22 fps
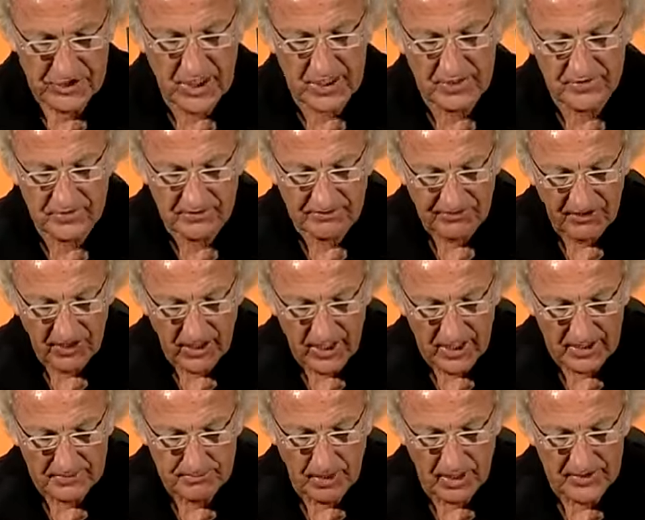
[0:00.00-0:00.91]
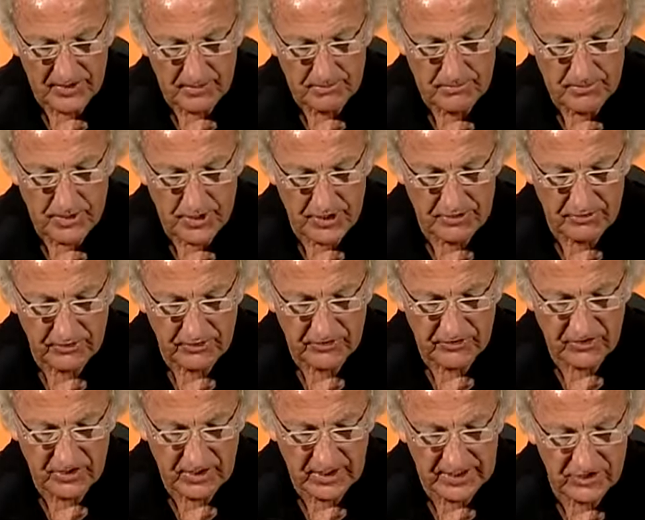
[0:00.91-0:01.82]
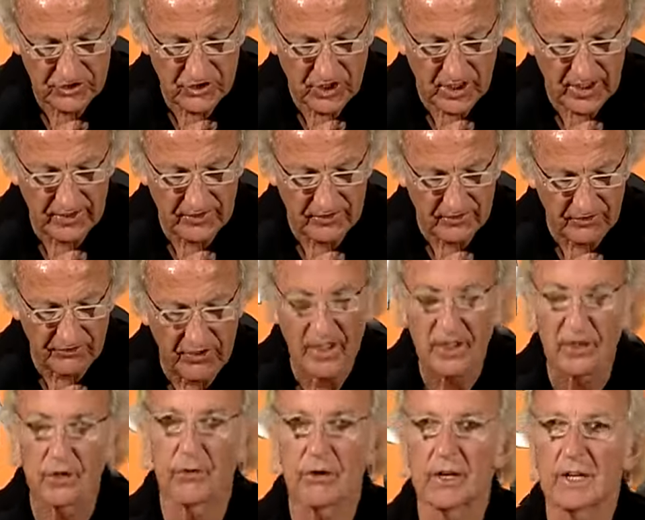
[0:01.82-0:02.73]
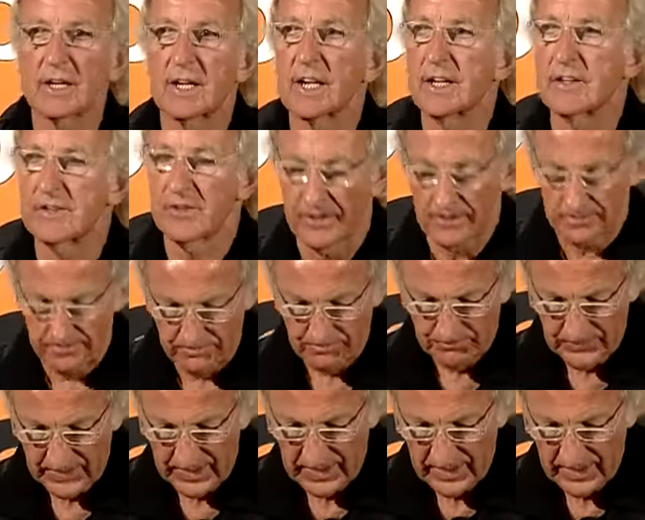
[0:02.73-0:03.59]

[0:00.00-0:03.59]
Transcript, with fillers: justified by the murderous cliches of Hillary Clinton,